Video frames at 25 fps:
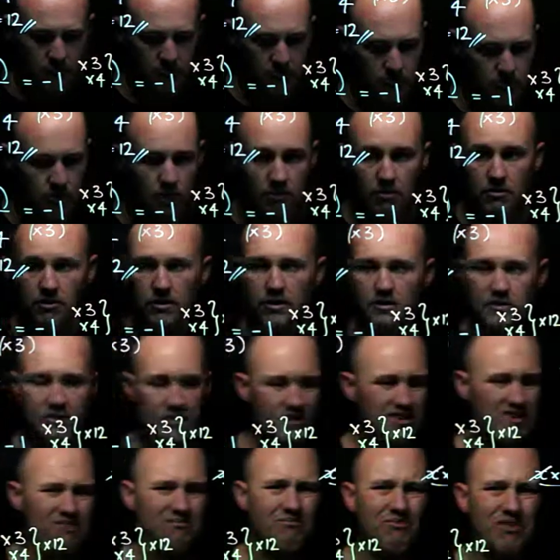So
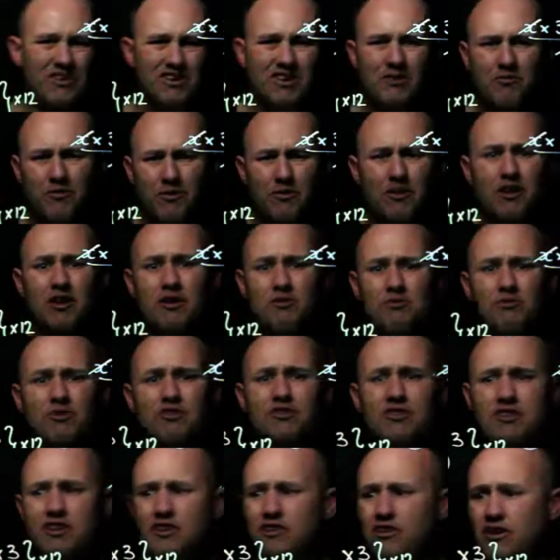let's look at the
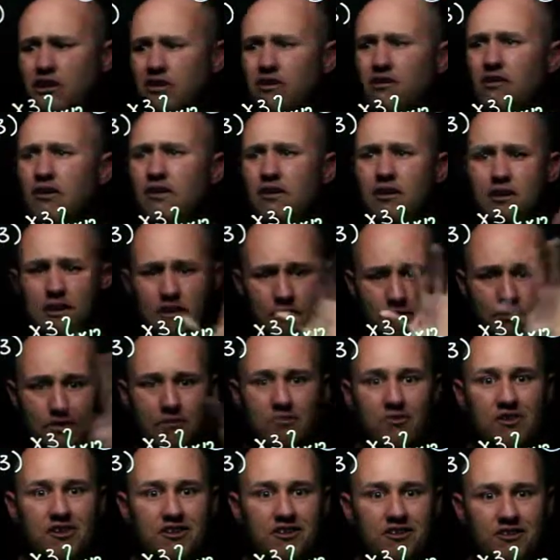procedure. I
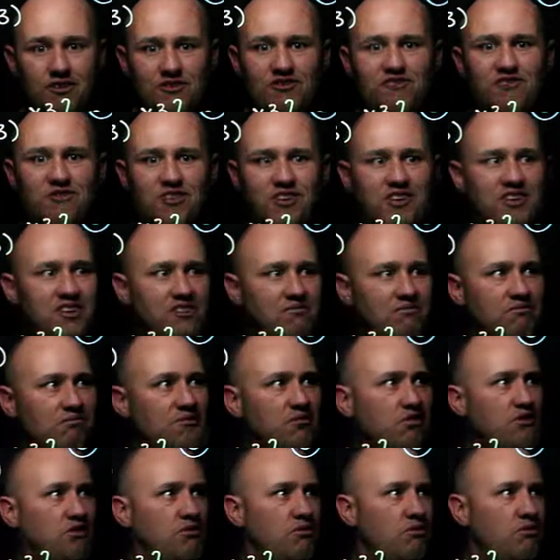mean, this looks really
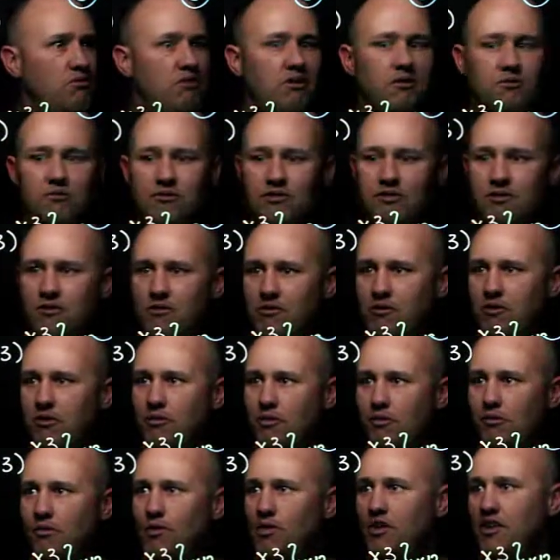cool.
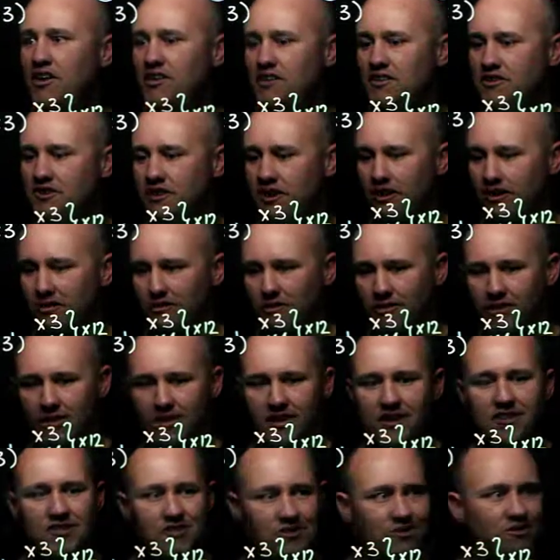I'm looking at this going, oh,
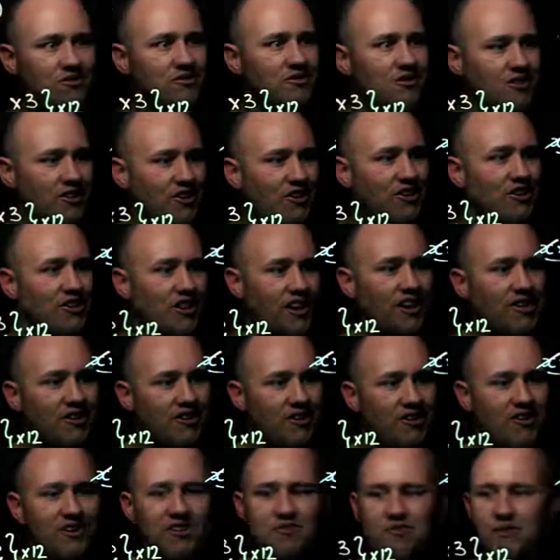that's cool. I like that.
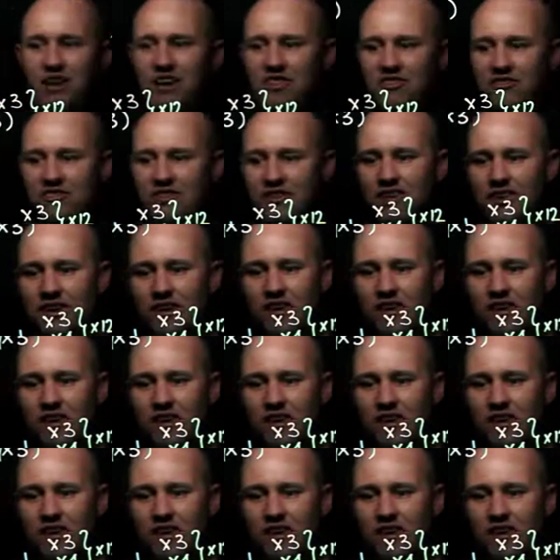Nice maths.